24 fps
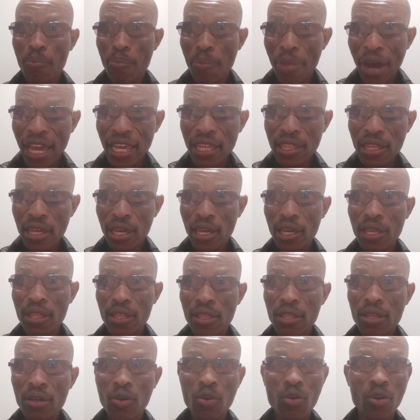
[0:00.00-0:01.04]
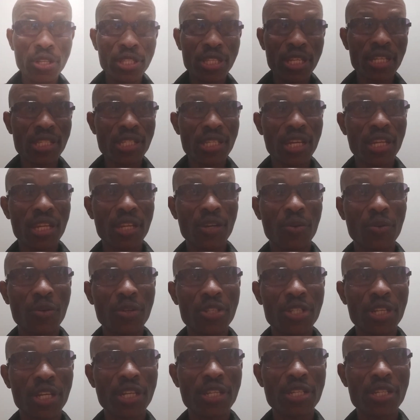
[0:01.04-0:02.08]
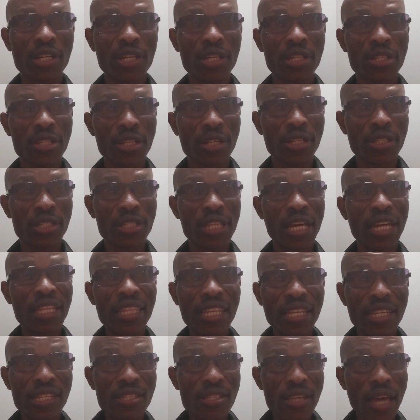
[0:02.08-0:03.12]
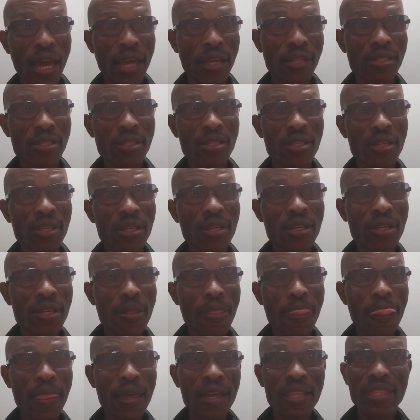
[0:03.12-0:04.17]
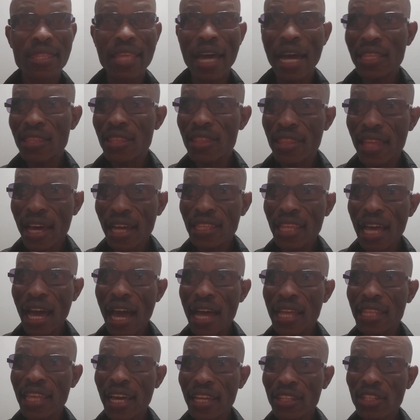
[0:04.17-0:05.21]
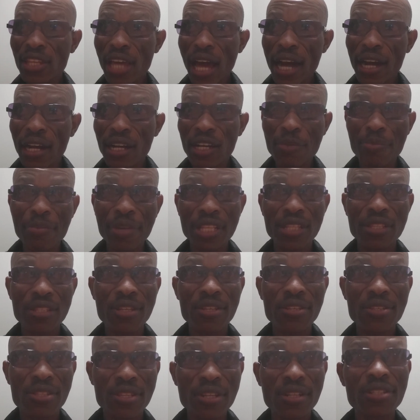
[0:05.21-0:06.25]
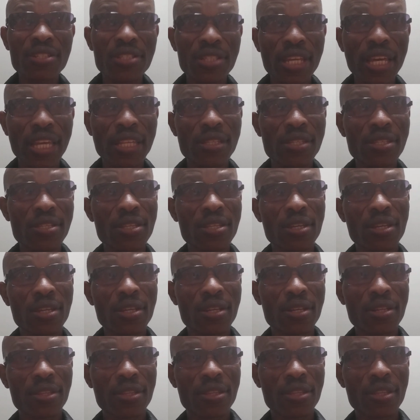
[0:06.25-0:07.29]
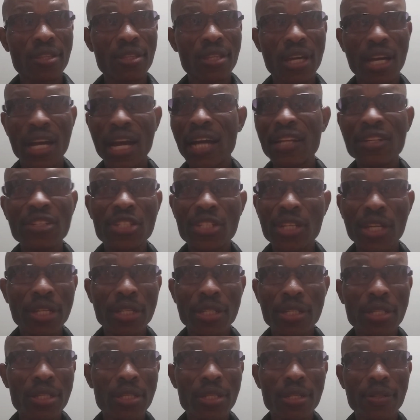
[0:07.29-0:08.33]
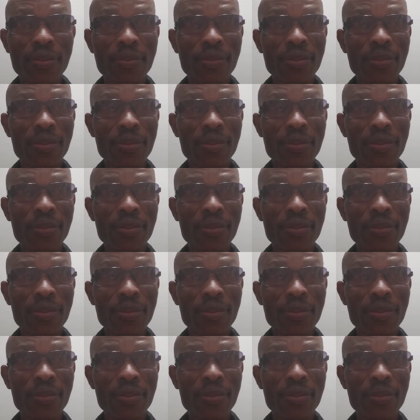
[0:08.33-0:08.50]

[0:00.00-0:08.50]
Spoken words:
by the CODESA negotiation deals that they signed. That agreement still stands. They can't change.